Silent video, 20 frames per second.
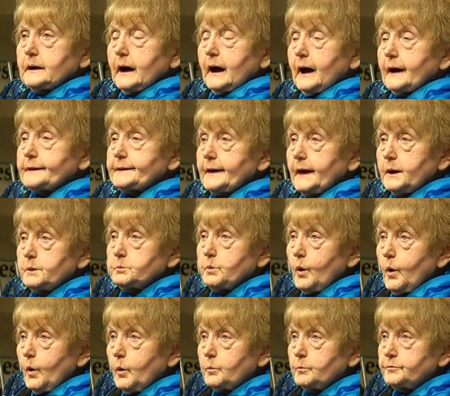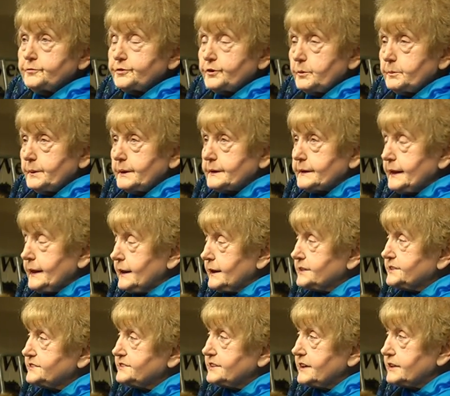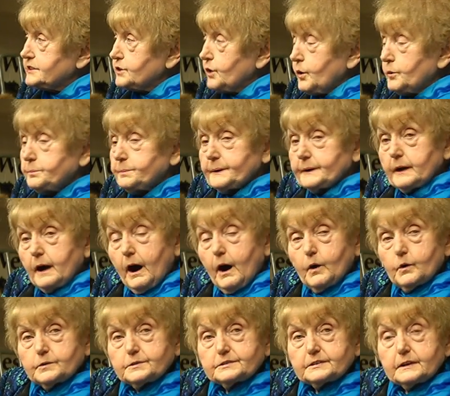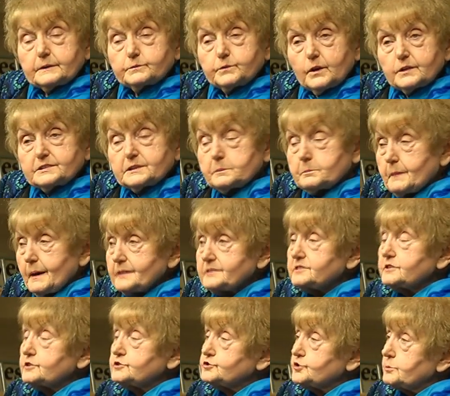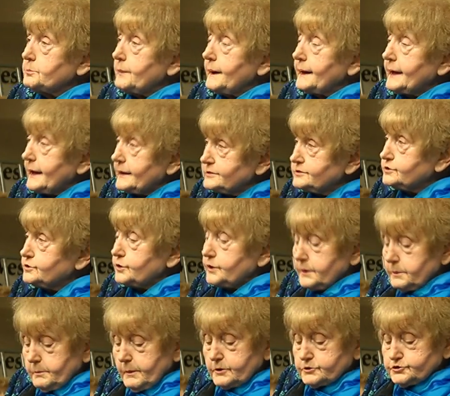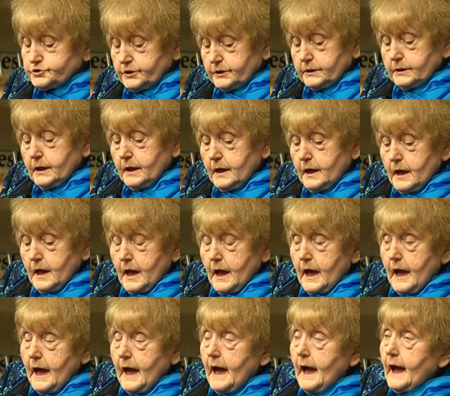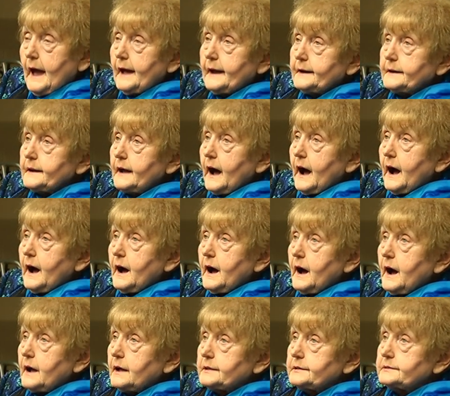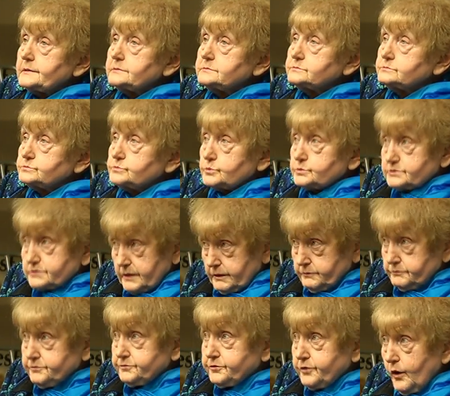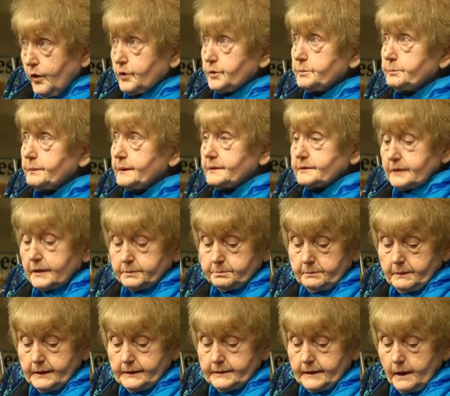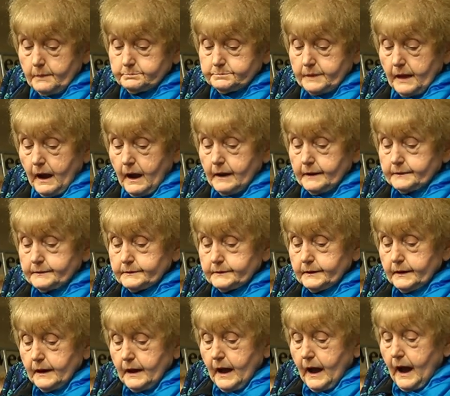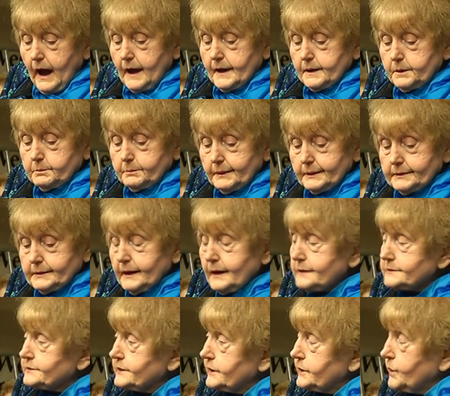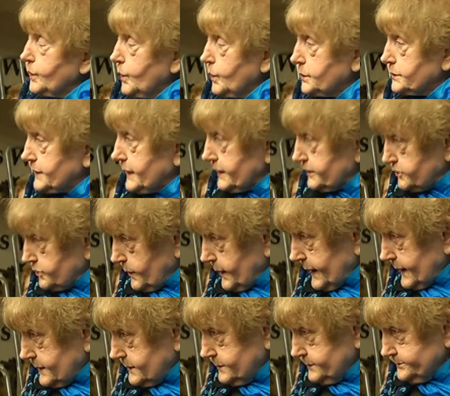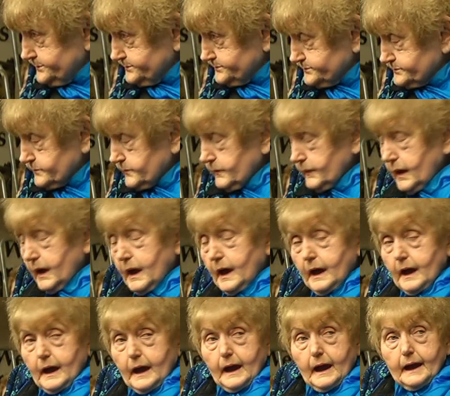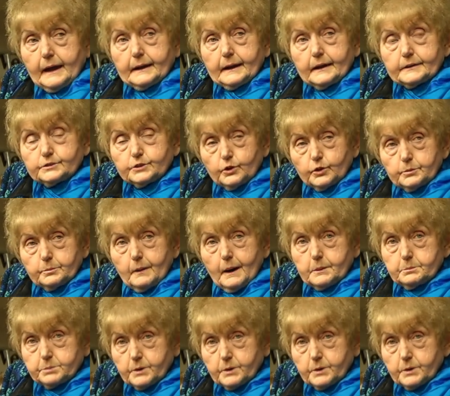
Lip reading: I came home from a real estate open house. There was a message on my answering machine and to inform me that Miriam died. I immediately called Israel. And I told my